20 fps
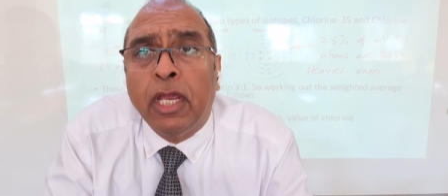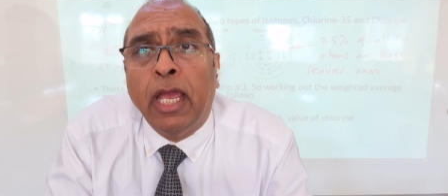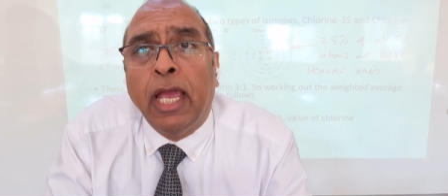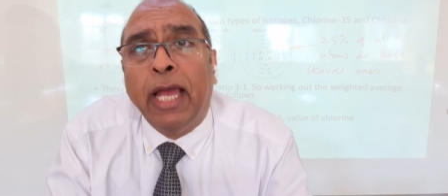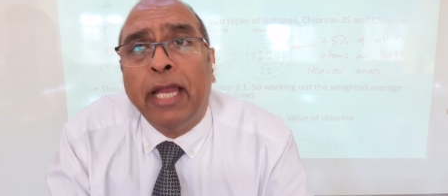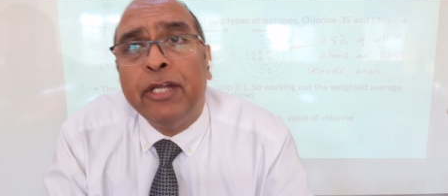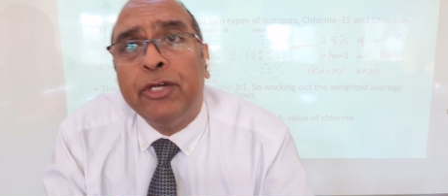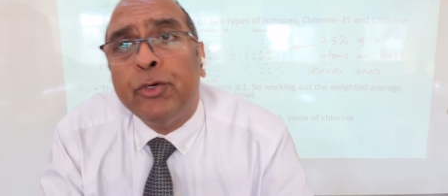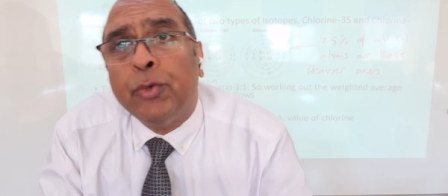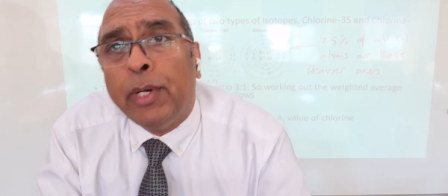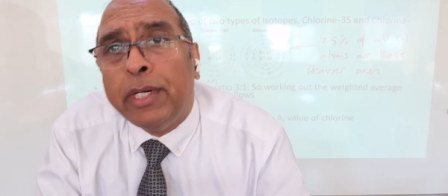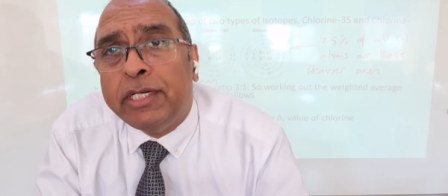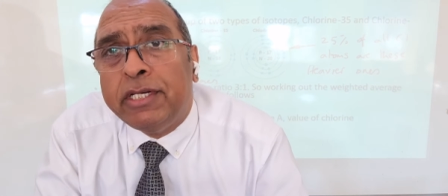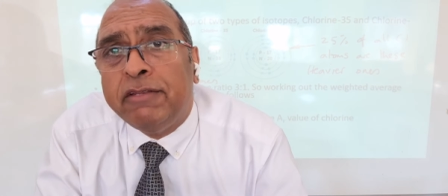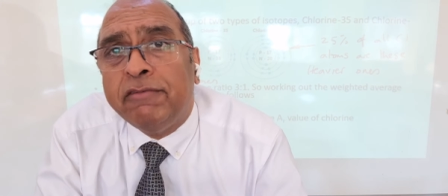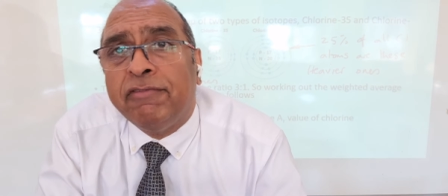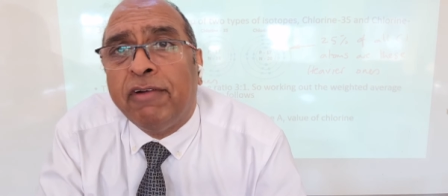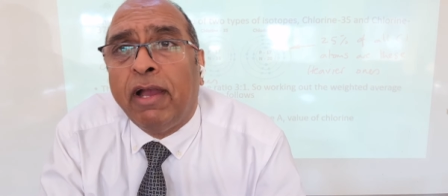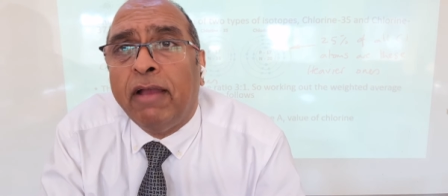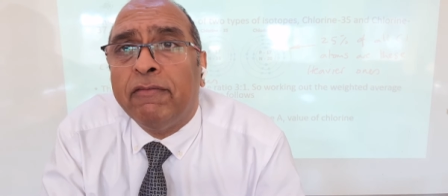and
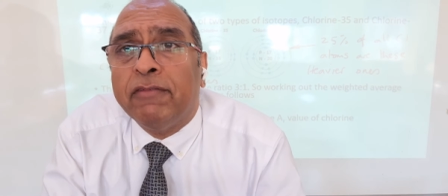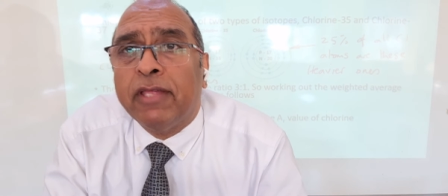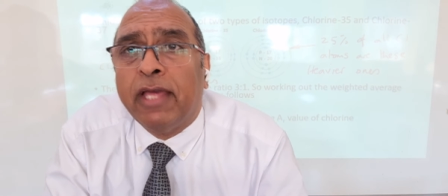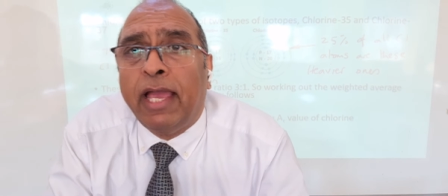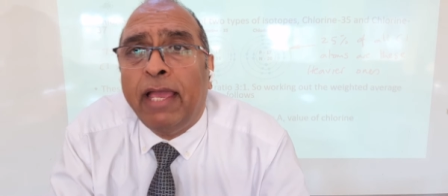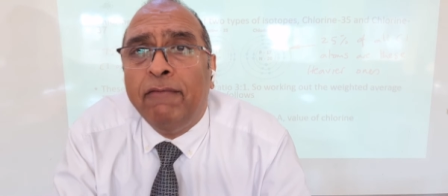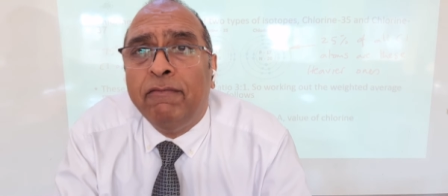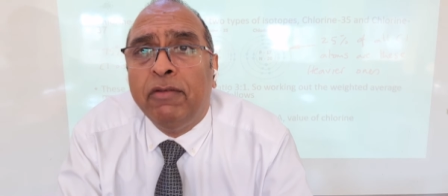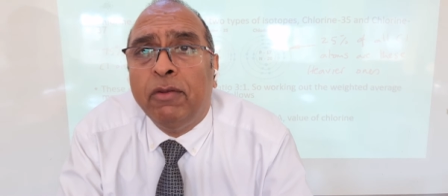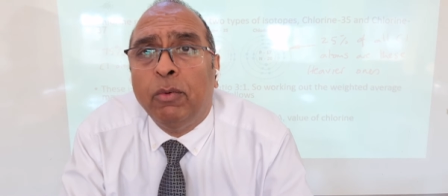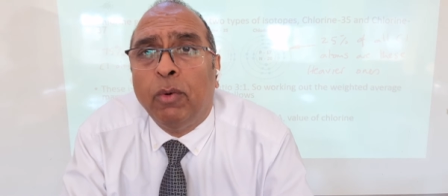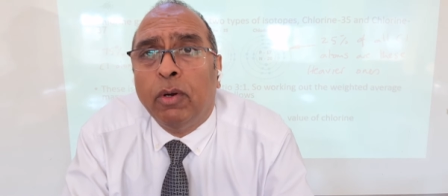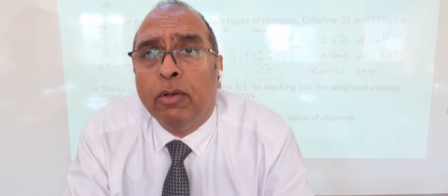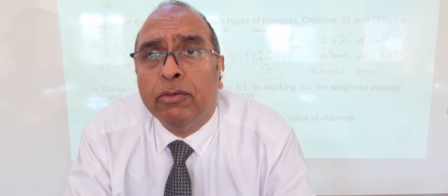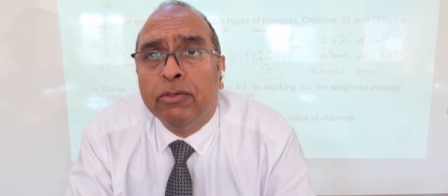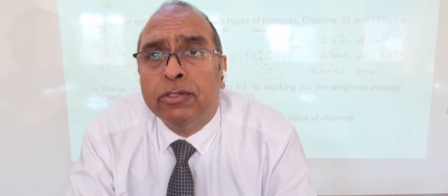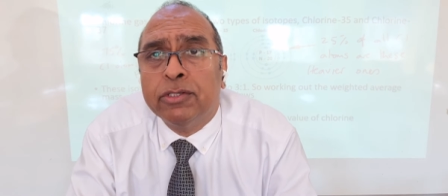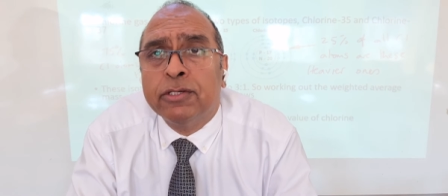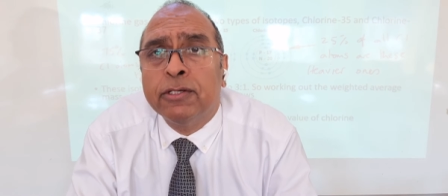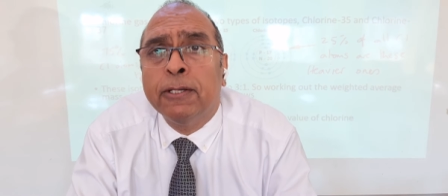25 are the heavier
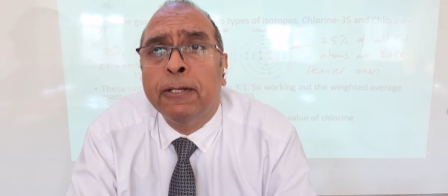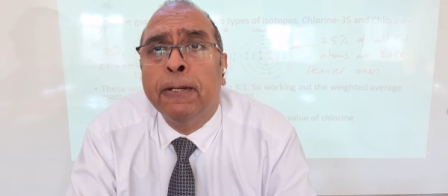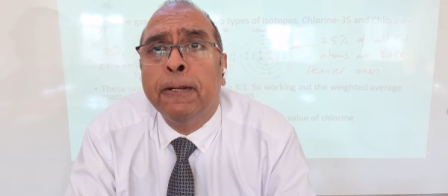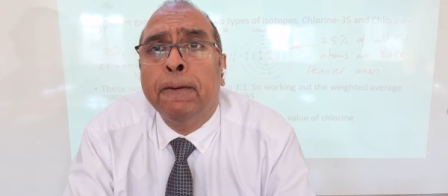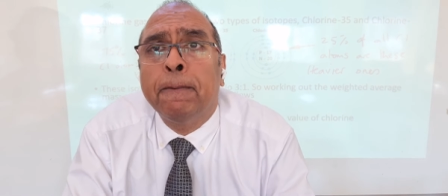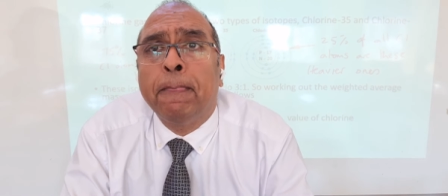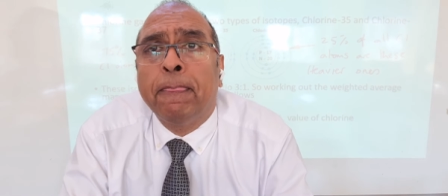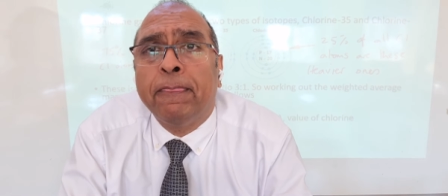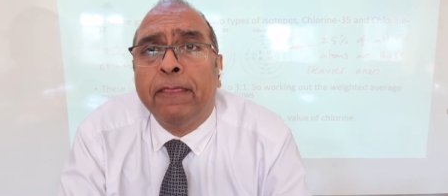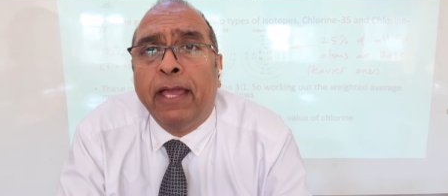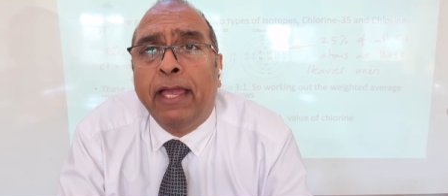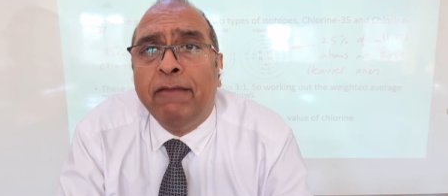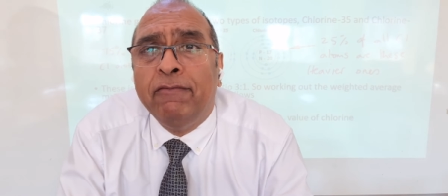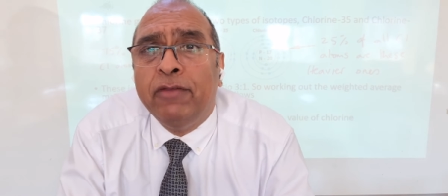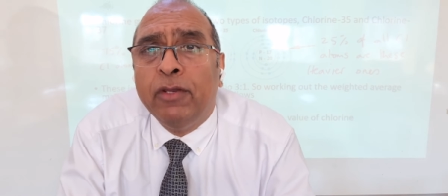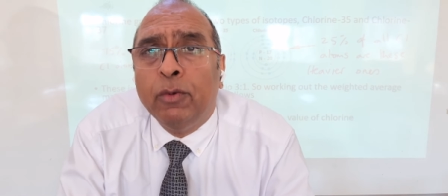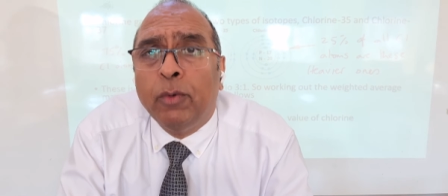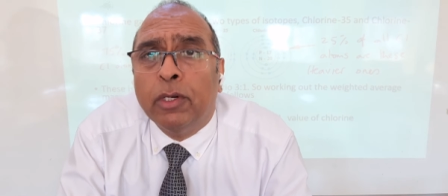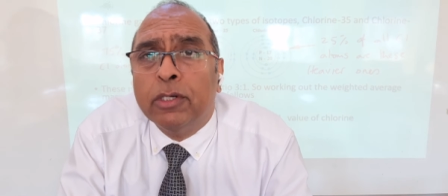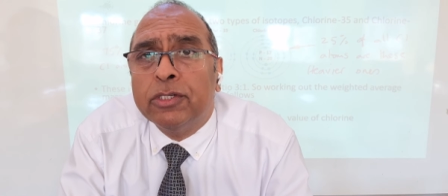ones
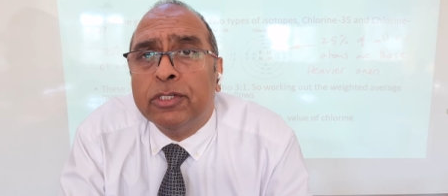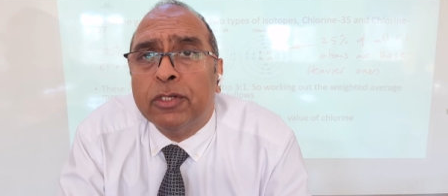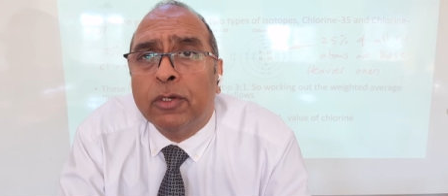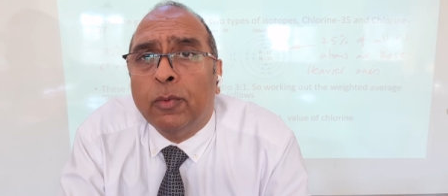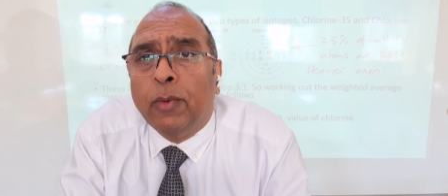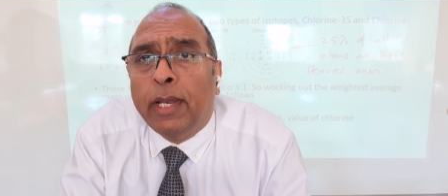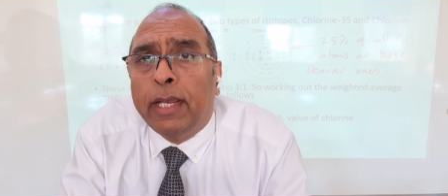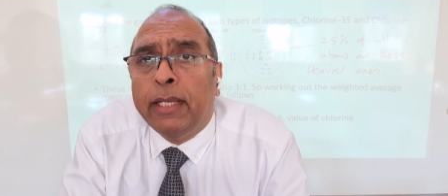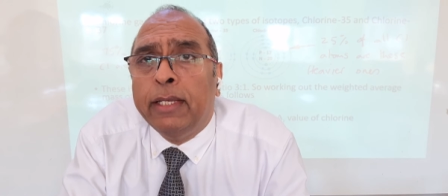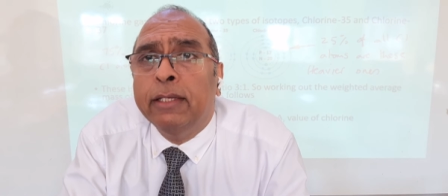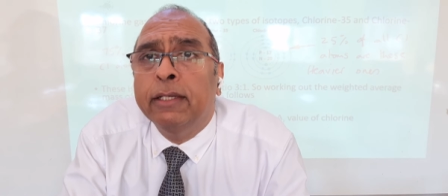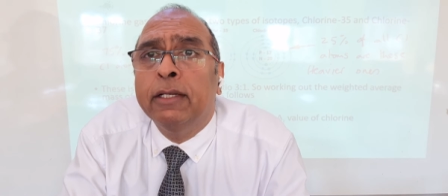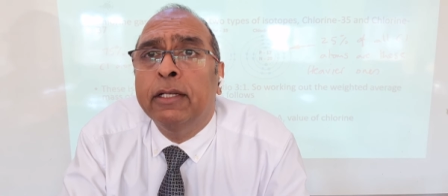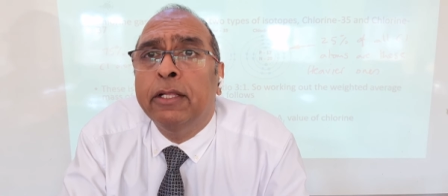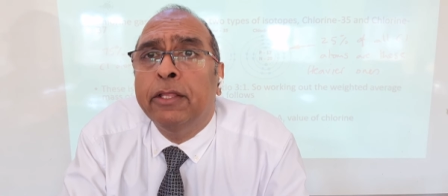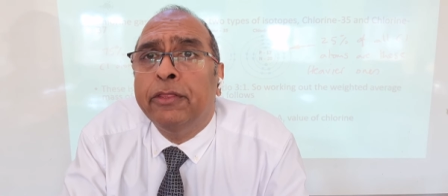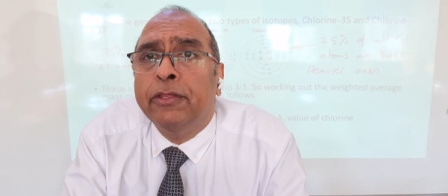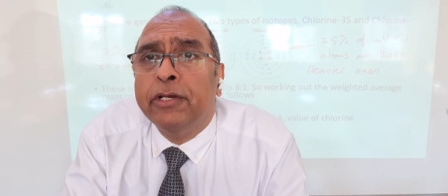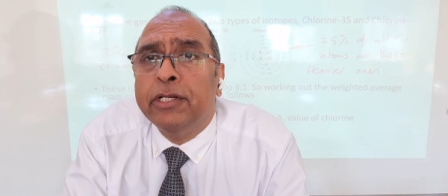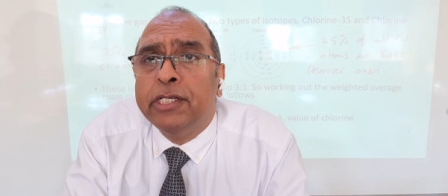that weigh
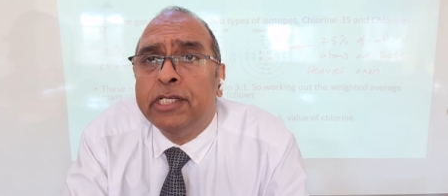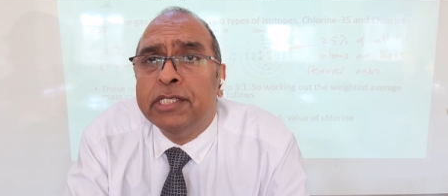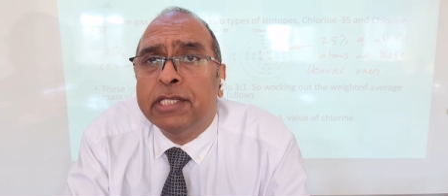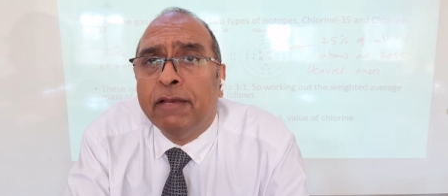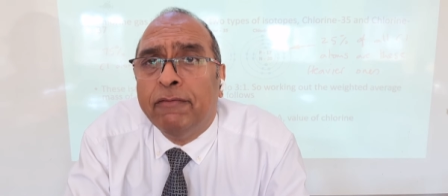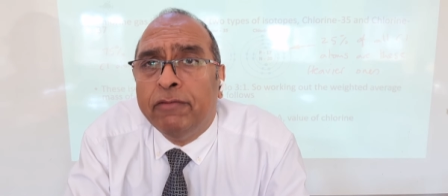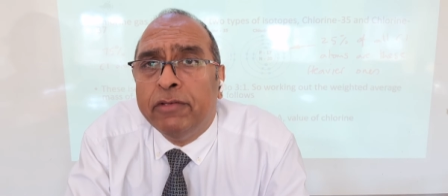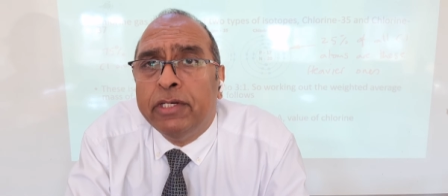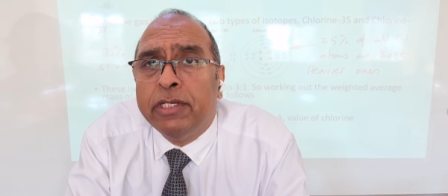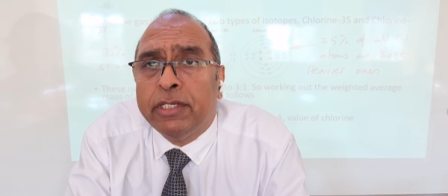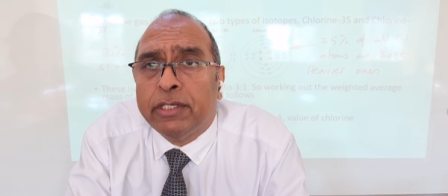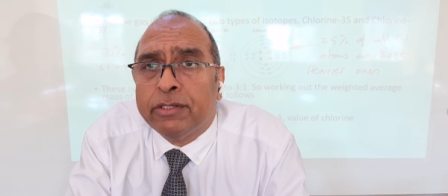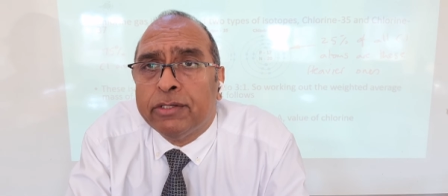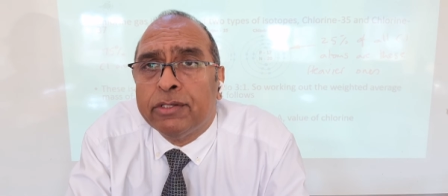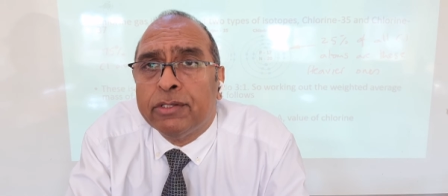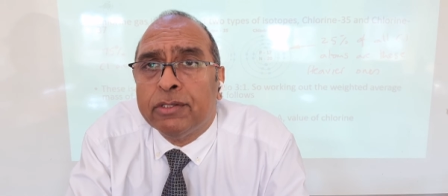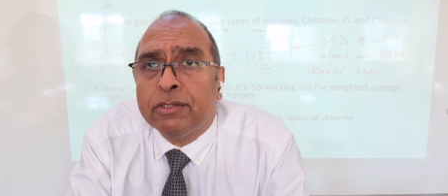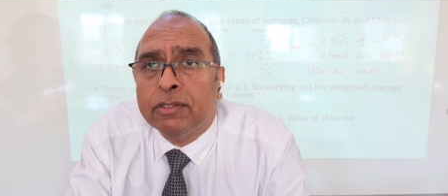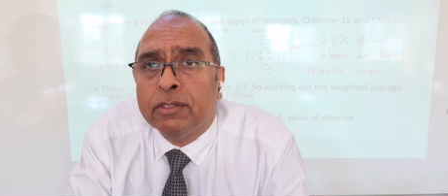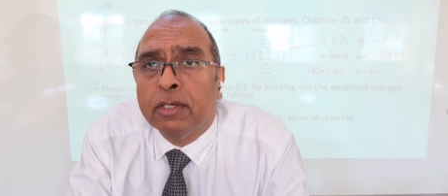37
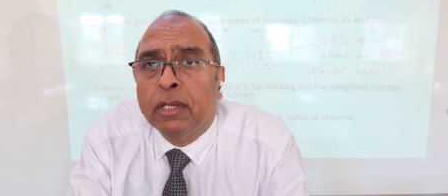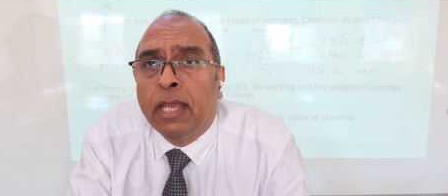each.